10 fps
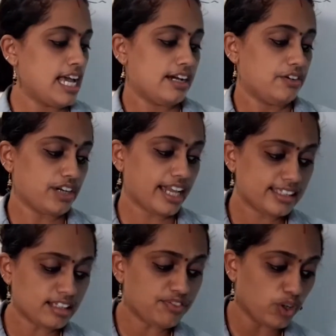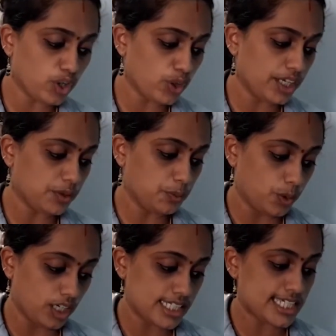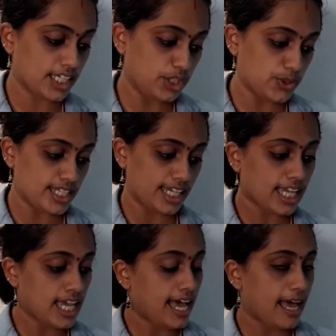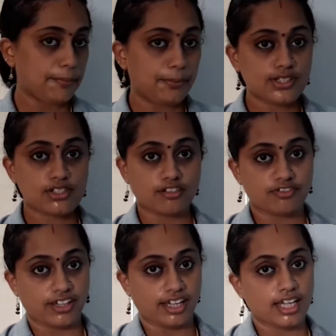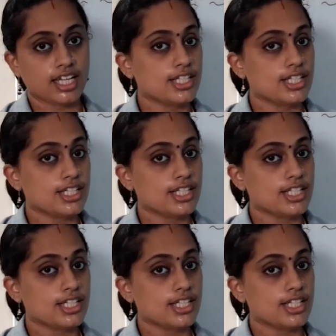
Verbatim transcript: Write the following words using apostrophe.